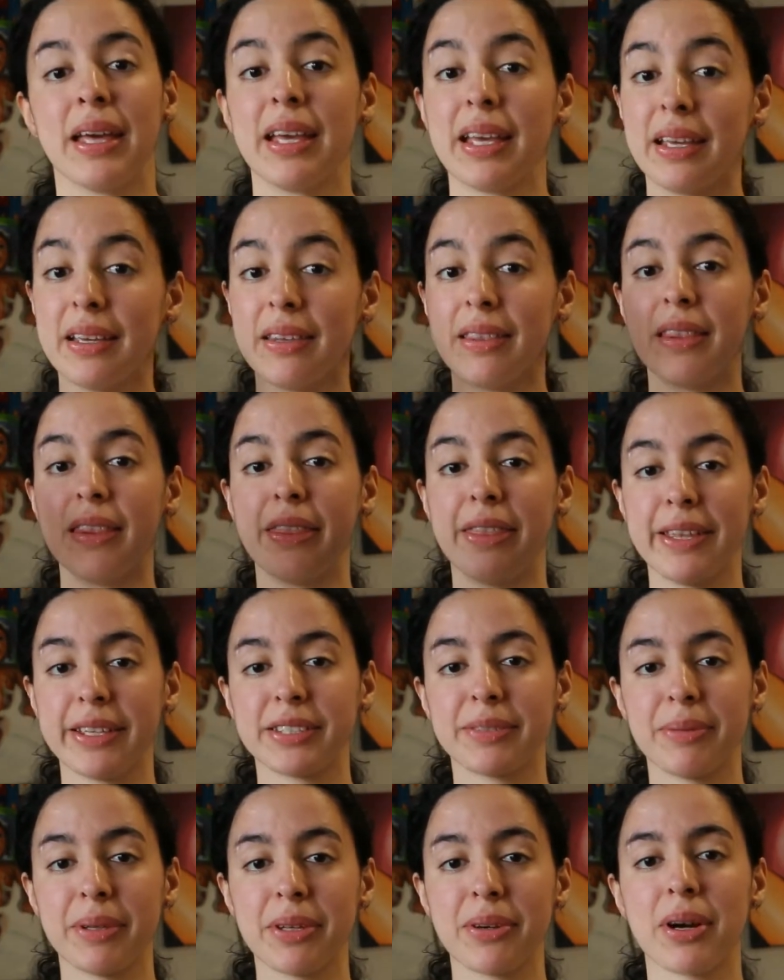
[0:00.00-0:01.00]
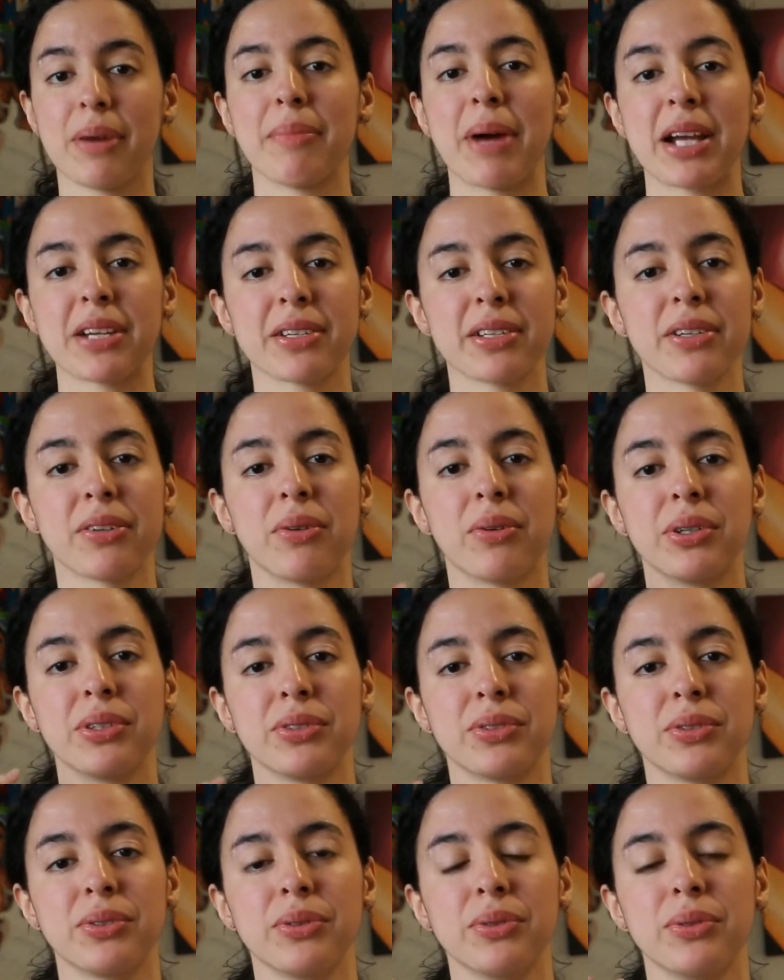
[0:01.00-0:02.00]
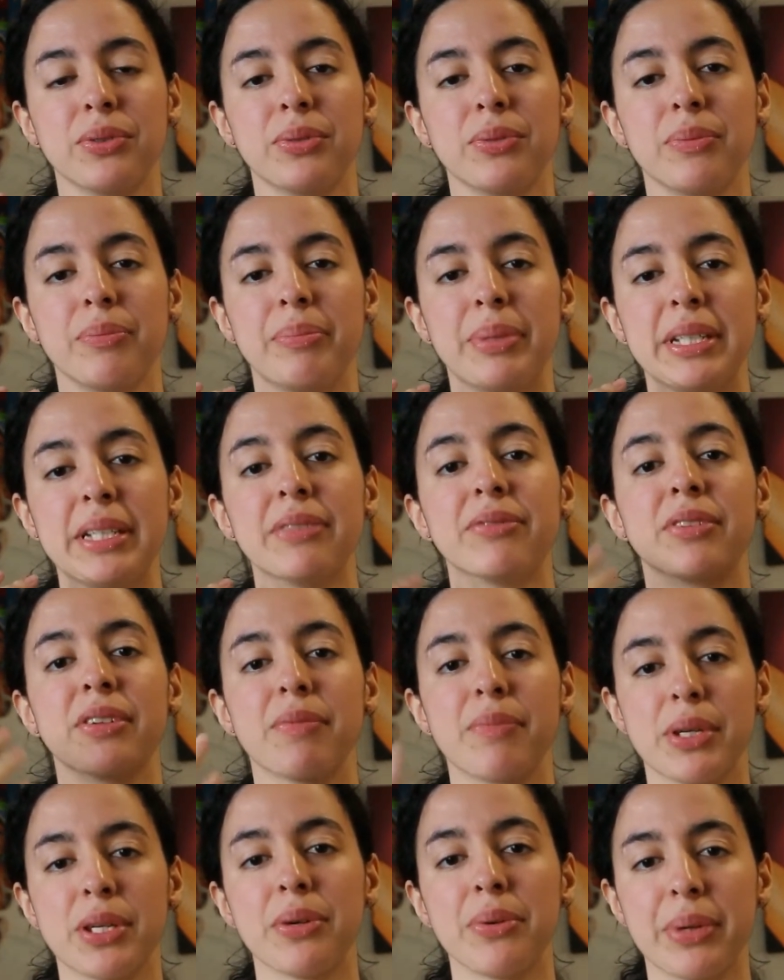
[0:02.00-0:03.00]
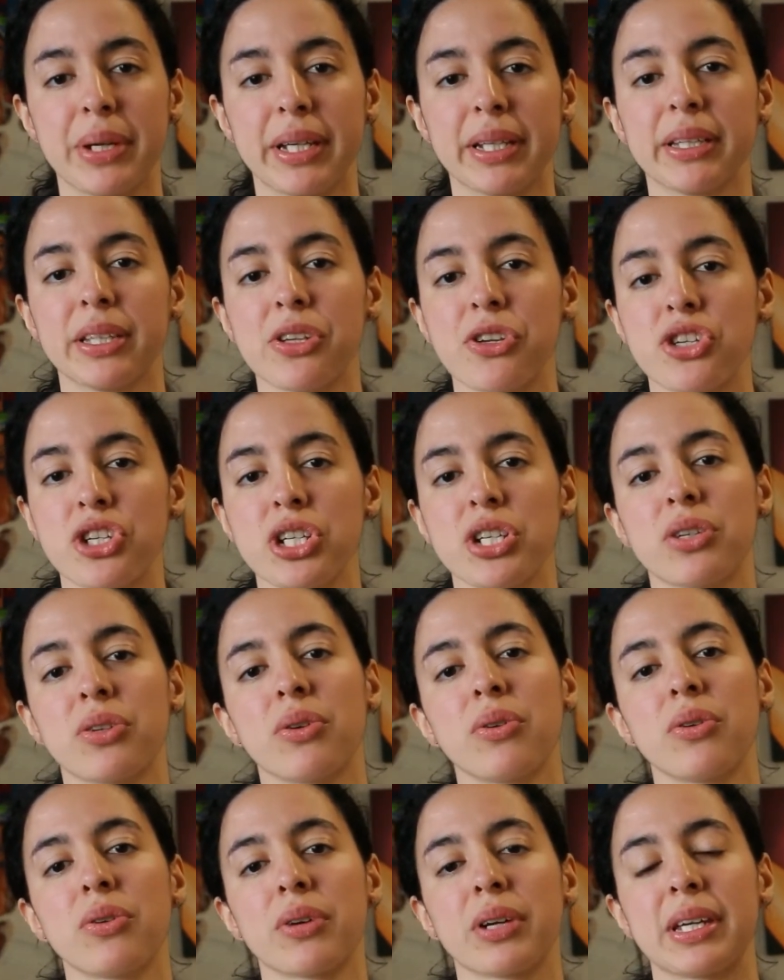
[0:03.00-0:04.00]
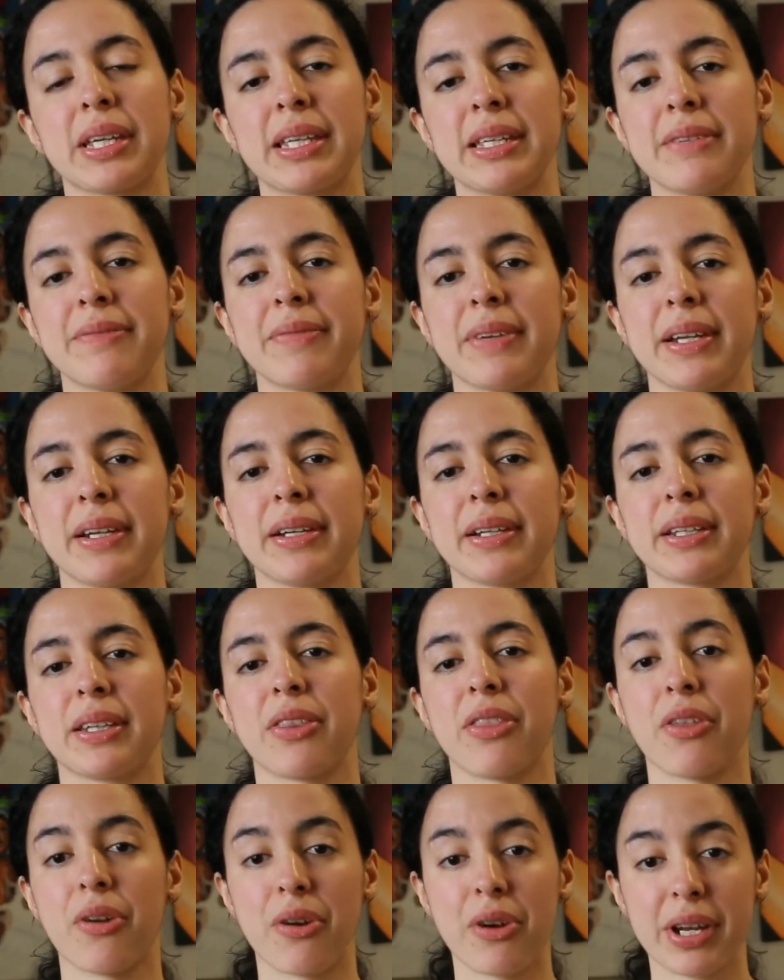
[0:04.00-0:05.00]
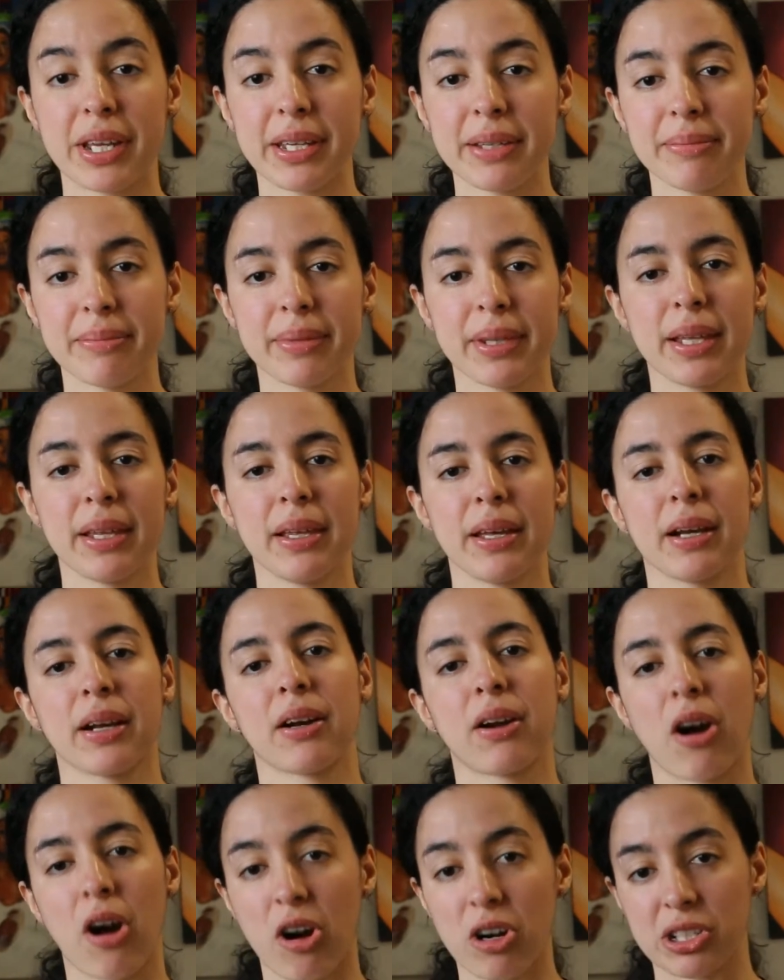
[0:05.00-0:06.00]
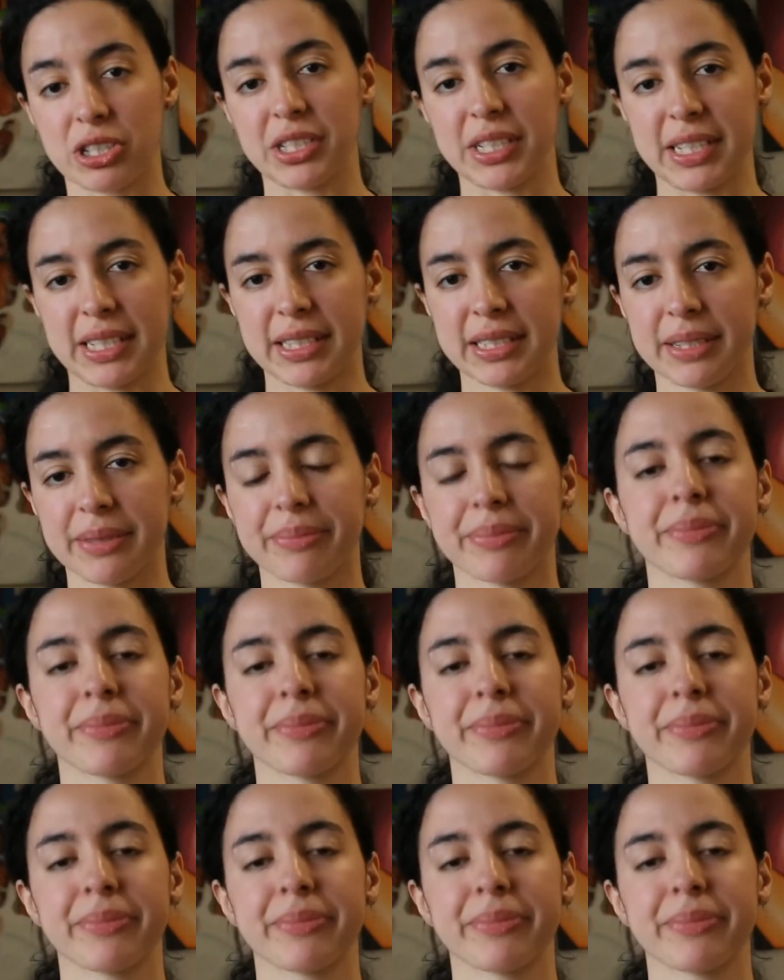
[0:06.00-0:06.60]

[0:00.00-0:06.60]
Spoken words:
In this video, I'm actually going to be reviewing the Chicco Keyfit 30 car seat.